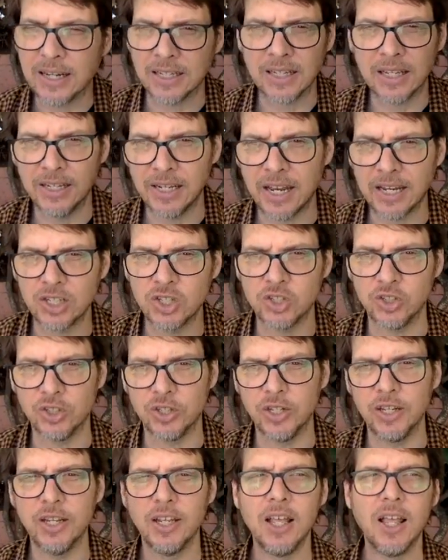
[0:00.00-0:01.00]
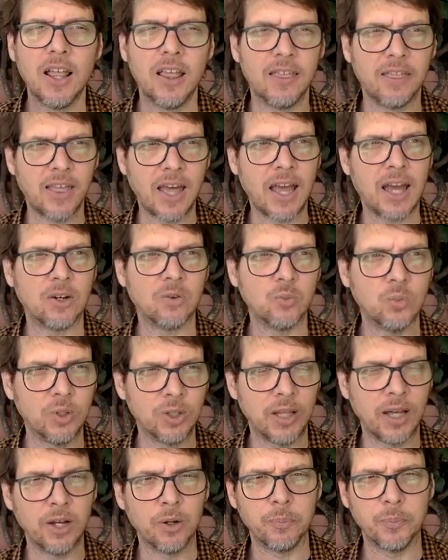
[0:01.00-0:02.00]
connection. That
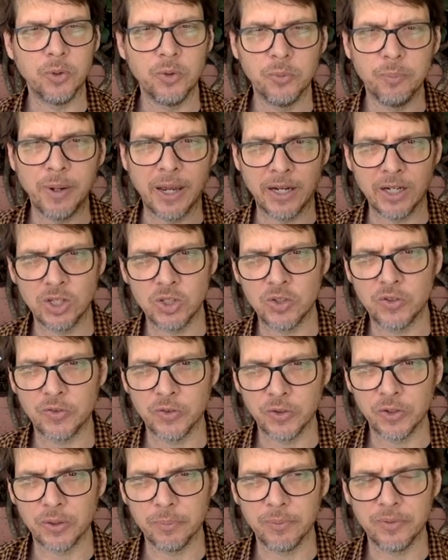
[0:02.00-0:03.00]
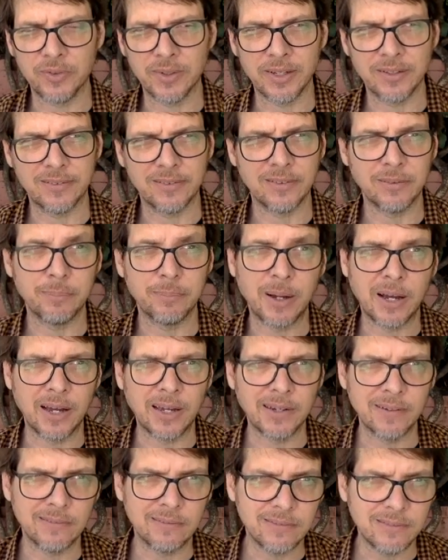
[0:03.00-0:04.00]
will help you manage circumstances
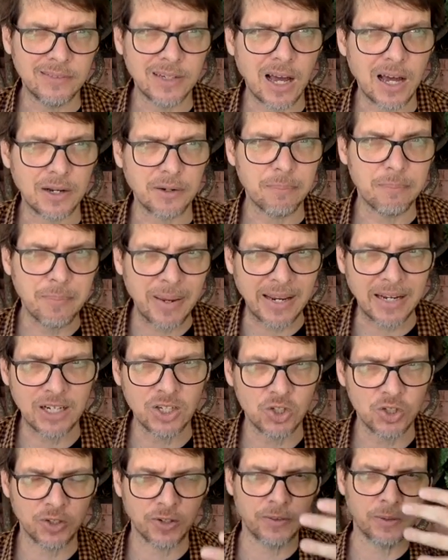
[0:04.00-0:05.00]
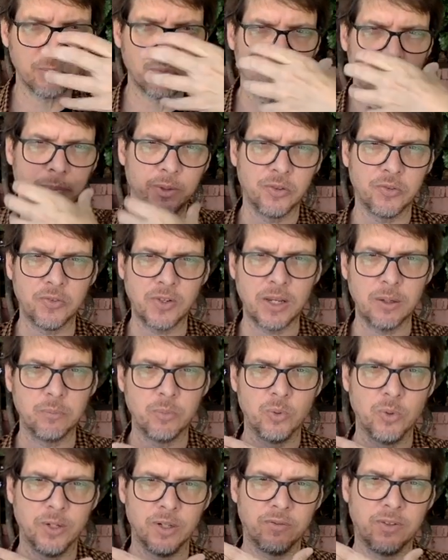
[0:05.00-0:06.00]
by not managing them from the
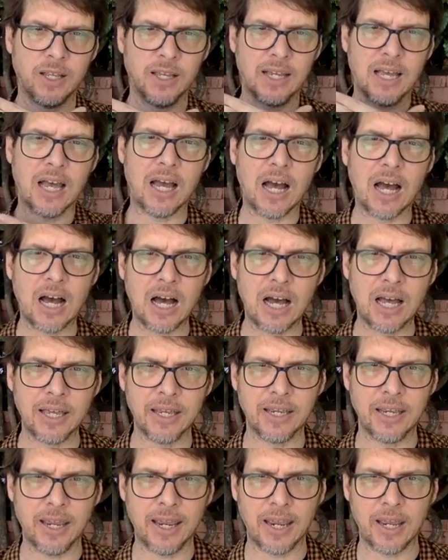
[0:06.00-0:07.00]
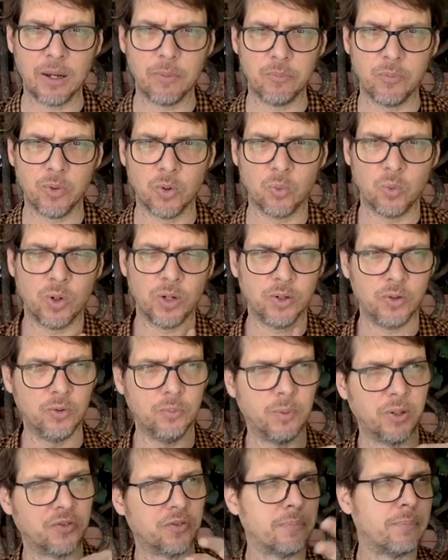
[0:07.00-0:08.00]
standpoint of like, I am the one who
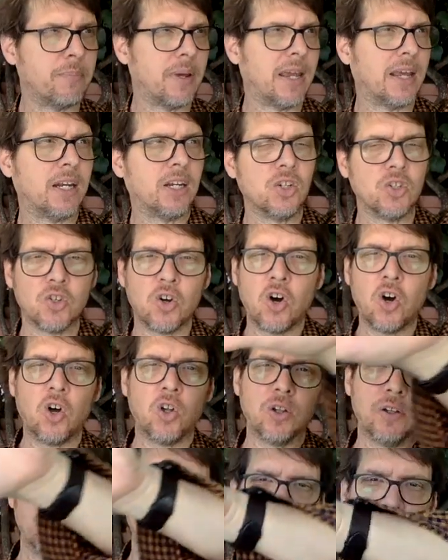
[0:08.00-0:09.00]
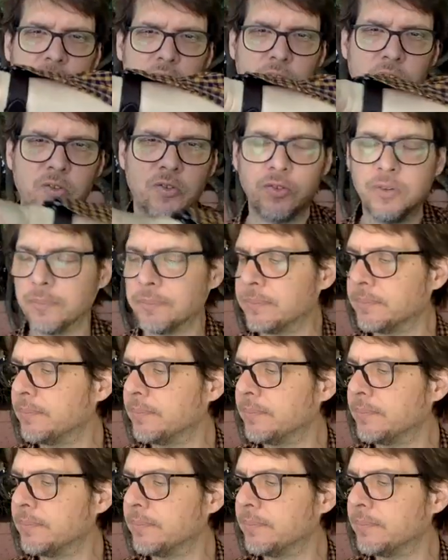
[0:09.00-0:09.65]
must manage all of this.